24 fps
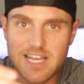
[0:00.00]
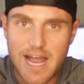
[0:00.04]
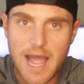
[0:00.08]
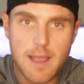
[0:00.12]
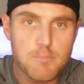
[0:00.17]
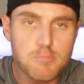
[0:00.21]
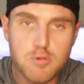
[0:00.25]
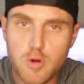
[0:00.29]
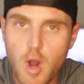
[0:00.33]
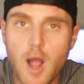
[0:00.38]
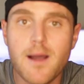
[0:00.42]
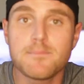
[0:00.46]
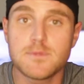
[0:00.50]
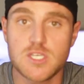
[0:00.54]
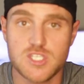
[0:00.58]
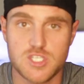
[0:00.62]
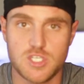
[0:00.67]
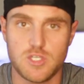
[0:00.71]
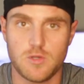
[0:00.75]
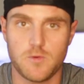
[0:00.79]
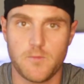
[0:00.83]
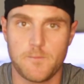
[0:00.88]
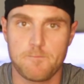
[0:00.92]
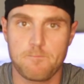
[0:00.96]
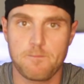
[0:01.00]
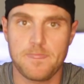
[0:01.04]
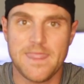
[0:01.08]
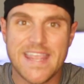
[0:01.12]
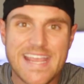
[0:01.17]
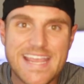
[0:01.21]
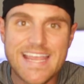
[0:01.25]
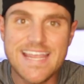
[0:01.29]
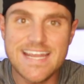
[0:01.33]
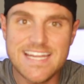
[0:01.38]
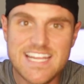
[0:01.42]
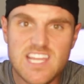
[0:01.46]
I promise you,
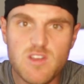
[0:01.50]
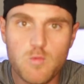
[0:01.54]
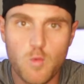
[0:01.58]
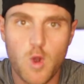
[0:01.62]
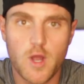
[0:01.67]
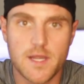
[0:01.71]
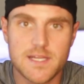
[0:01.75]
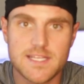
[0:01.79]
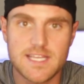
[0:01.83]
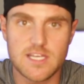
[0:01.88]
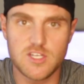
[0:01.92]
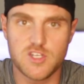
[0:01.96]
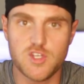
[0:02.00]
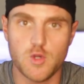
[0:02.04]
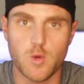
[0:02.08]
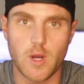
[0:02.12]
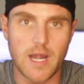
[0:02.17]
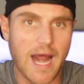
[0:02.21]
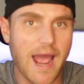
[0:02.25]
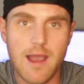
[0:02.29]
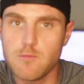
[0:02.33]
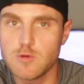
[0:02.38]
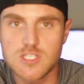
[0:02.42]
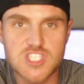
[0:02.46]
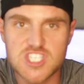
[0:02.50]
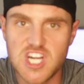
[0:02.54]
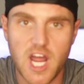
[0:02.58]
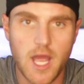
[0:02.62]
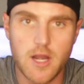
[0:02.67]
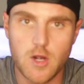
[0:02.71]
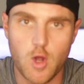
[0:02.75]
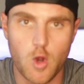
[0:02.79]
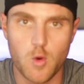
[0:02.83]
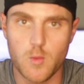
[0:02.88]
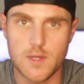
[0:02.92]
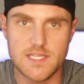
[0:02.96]
anyone can do it. I was
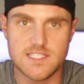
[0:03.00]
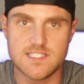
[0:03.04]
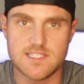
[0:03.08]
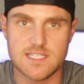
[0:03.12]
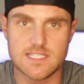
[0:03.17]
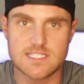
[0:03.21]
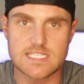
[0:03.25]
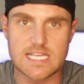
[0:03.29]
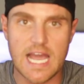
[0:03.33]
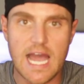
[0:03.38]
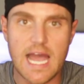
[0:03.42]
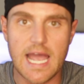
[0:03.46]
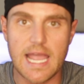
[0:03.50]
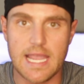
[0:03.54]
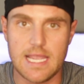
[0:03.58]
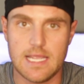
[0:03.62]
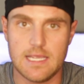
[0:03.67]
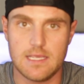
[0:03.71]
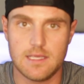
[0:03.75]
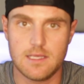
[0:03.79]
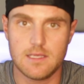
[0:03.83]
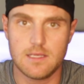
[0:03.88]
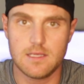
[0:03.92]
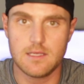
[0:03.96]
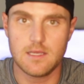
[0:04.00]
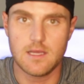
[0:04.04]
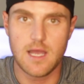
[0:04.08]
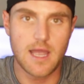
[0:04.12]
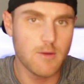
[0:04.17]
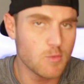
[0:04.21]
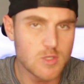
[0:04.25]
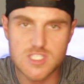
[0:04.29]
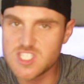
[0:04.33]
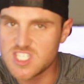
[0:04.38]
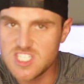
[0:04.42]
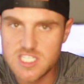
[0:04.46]
not always this guy.
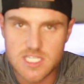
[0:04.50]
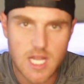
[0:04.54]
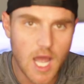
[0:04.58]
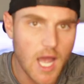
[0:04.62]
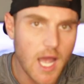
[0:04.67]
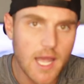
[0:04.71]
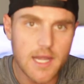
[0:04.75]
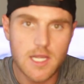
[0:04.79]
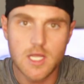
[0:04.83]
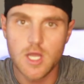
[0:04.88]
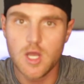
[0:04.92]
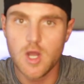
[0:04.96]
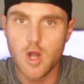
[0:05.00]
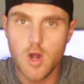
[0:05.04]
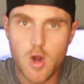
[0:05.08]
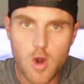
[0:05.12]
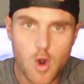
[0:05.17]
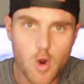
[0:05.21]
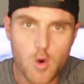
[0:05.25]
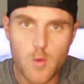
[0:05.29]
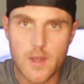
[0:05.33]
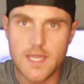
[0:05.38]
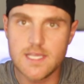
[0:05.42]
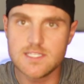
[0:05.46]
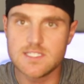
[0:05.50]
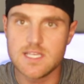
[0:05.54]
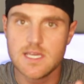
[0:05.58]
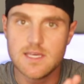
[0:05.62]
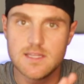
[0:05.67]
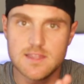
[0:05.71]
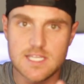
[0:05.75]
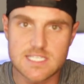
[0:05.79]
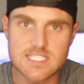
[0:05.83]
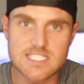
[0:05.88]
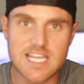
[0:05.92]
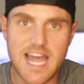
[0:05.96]
I was not
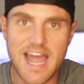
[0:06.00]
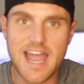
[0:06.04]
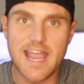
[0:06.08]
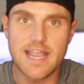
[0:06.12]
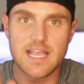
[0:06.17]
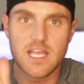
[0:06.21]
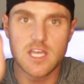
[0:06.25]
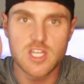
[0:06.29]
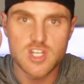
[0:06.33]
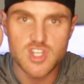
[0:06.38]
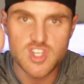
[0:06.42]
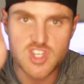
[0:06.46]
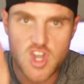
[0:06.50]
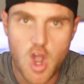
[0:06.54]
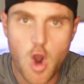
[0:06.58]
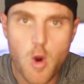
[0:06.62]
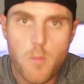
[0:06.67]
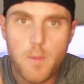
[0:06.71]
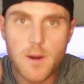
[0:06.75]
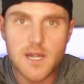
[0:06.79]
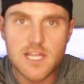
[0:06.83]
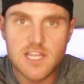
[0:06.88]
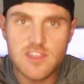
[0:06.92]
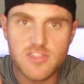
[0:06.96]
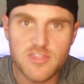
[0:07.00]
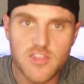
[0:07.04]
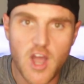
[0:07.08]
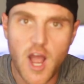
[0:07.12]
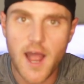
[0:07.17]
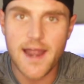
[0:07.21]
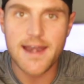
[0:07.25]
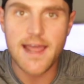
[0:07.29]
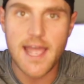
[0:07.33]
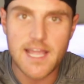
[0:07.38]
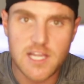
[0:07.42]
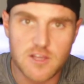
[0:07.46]
always this guy. Nobody
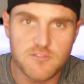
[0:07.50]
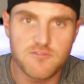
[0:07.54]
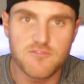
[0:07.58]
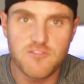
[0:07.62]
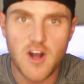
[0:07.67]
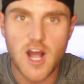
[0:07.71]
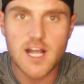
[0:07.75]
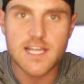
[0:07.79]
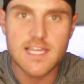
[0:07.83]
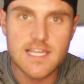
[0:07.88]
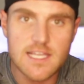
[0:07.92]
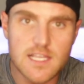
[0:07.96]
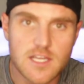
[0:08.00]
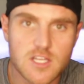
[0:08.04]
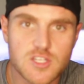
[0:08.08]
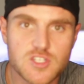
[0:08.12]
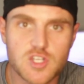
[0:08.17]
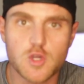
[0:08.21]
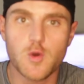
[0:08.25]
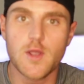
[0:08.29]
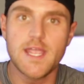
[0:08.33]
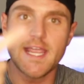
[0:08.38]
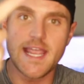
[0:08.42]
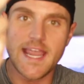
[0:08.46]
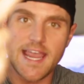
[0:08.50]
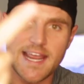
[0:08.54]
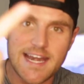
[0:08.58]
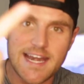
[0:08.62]
thought I fucking do it,